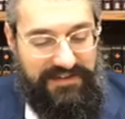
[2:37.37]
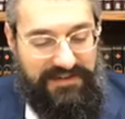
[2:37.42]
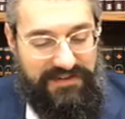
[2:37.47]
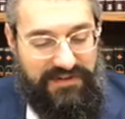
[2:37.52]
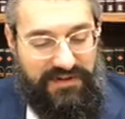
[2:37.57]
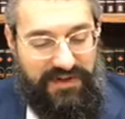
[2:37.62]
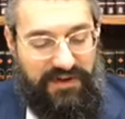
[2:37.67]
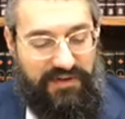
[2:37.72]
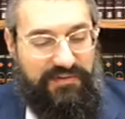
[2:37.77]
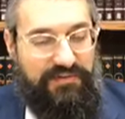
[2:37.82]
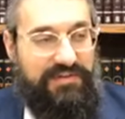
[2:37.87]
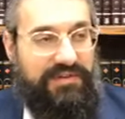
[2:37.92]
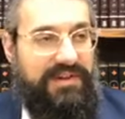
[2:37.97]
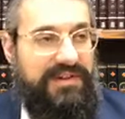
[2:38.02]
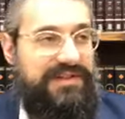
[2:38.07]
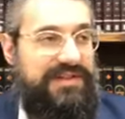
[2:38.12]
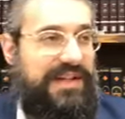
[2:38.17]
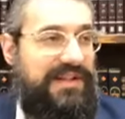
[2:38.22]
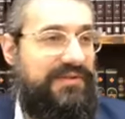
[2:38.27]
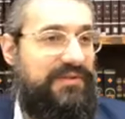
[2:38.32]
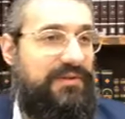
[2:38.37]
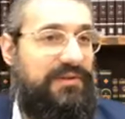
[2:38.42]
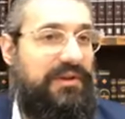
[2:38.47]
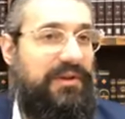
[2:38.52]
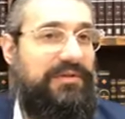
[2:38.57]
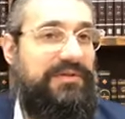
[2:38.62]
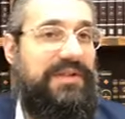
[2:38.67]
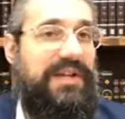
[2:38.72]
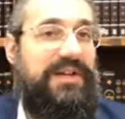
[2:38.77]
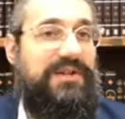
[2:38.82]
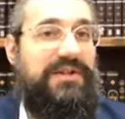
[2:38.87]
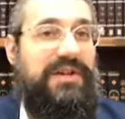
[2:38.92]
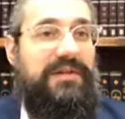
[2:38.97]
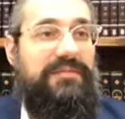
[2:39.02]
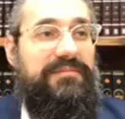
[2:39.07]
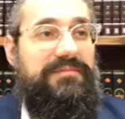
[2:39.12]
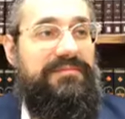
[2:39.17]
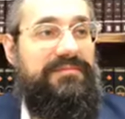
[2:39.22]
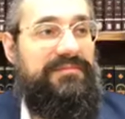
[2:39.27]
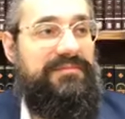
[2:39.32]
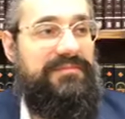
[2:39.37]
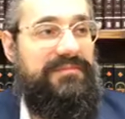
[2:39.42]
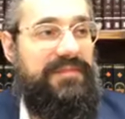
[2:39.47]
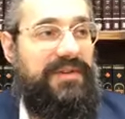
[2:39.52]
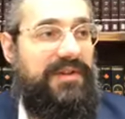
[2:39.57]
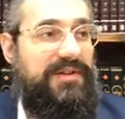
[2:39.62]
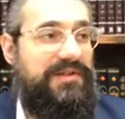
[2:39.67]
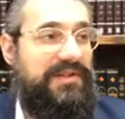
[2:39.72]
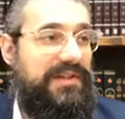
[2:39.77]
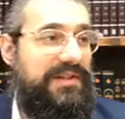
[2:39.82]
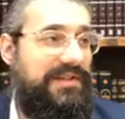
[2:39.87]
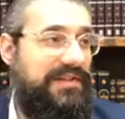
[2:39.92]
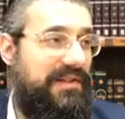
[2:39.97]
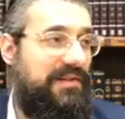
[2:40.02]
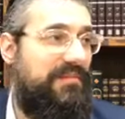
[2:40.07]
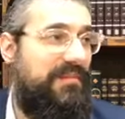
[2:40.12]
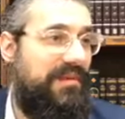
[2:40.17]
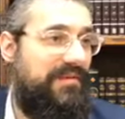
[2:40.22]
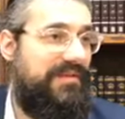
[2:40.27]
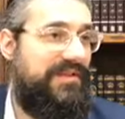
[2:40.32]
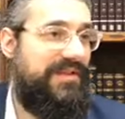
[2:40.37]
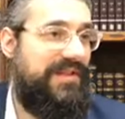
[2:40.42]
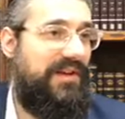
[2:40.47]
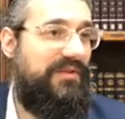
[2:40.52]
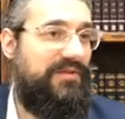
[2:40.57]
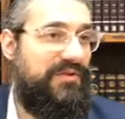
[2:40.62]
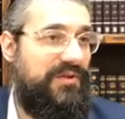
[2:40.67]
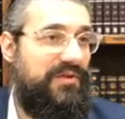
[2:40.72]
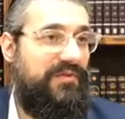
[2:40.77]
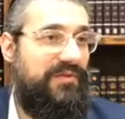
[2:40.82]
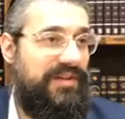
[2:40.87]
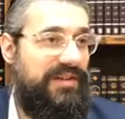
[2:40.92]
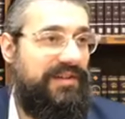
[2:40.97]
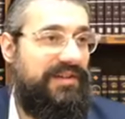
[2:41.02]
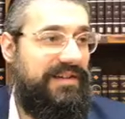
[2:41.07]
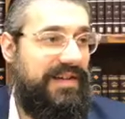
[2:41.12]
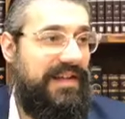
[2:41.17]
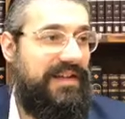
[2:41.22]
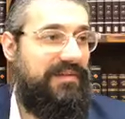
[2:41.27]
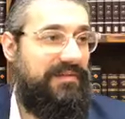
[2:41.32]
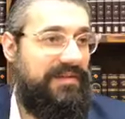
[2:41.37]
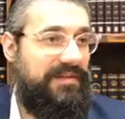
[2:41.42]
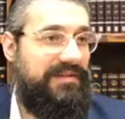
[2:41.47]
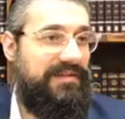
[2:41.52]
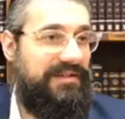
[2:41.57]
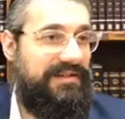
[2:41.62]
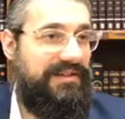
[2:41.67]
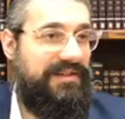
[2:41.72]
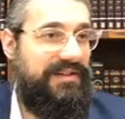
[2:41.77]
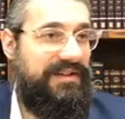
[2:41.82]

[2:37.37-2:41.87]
so it's not so close to Hashem because it is a little bit of a self serving element.